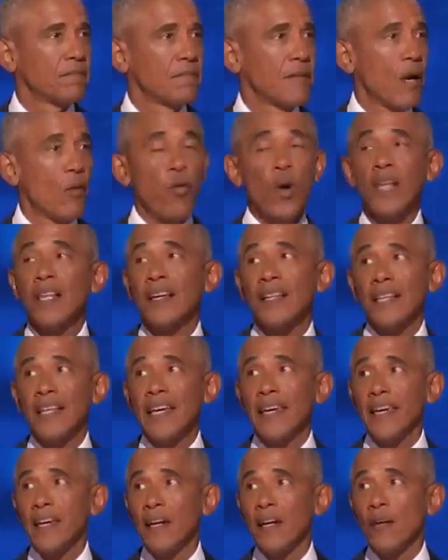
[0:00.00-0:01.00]
They
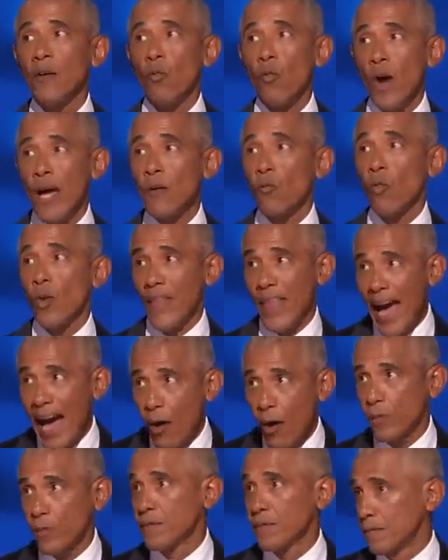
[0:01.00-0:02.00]
willingly went
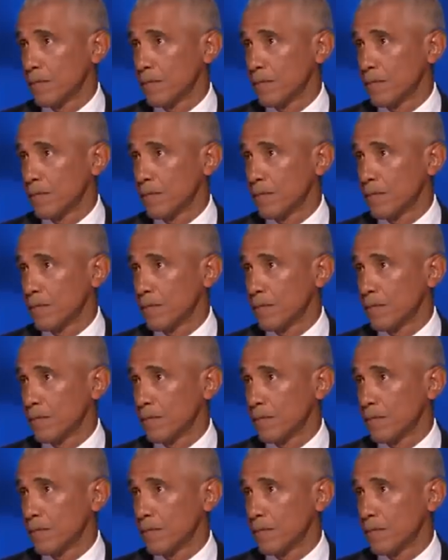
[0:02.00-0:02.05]
without